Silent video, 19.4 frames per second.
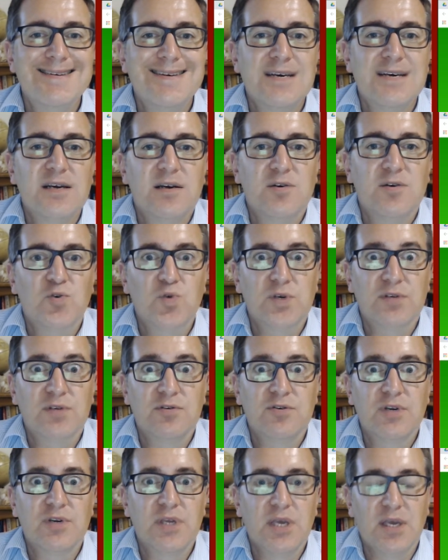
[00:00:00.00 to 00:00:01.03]
Oh, it's
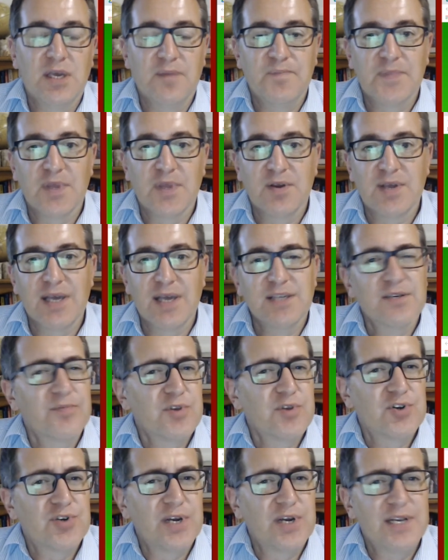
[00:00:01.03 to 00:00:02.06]
tricky. Okay, so I'm going to
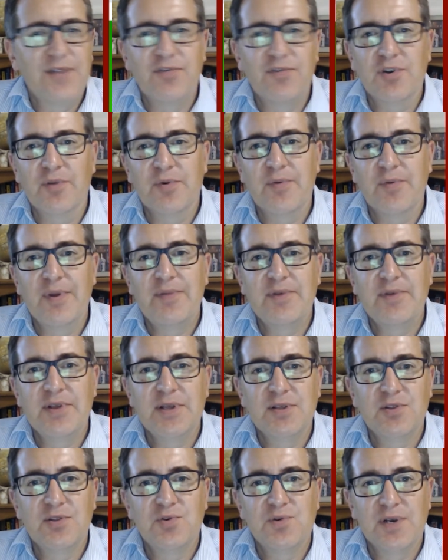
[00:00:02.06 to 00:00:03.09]
try a different number, maybe
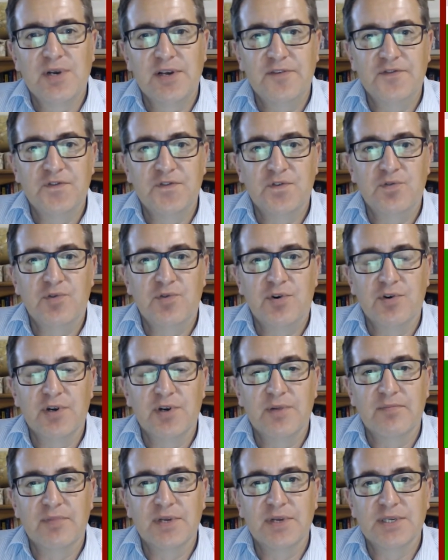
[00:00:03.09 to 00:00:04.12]
12's the wrong number.